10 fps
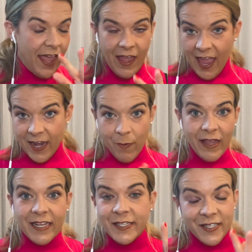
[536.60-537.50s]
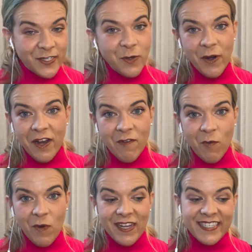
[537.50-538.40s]
anyway, the the story of it
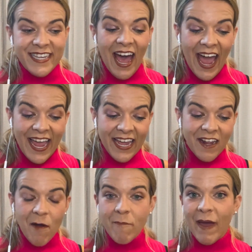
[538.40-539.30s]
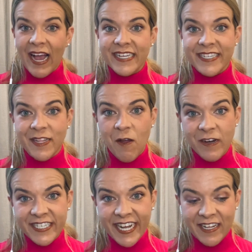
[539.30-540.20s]
was I had come back to the
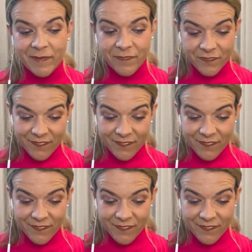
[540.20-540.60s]
hotel,